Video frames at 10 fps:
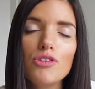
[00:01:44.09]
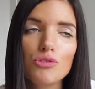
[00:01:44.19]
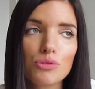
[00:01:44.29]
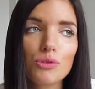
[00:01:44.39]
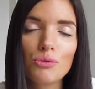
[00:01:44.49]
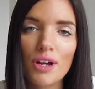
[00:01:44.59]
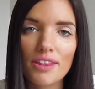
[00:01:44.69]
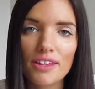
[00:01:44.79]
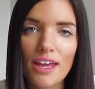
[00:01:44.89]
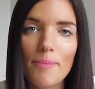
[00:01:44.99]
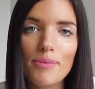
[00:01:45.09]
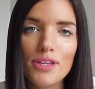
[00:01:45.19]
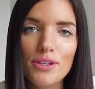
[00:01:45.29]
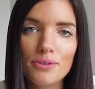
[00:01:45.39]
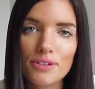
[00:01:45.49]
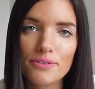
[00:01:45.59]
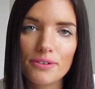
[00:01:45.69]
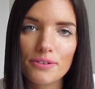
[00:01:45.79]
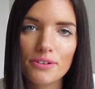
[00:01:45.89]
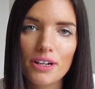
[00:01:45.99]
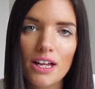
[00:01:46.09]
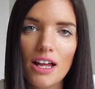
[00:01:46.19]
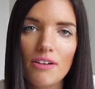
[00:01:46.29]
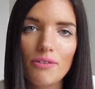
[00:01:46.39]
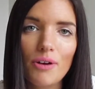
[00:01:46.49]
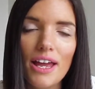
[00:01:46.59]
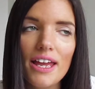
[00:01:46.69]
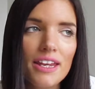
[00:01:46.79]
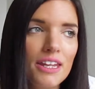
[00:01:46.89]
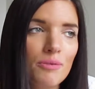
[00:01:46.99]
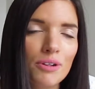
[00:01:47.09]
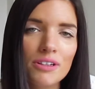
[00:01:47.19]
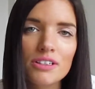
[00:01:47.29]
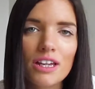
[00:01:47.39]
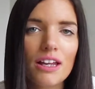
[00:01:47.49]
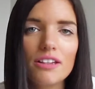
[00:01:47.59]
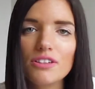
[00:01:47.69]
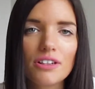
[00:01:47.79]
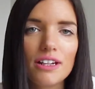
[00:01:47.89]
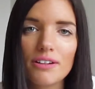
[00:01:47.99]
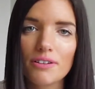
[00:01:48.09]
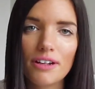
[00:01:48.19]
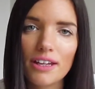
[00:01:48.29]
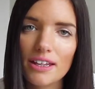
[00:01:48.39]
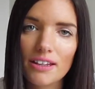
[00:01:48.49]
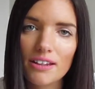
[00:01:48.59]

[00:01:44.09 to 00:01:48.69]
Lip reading: drawer-worthy and beautiful for anyone to click on it.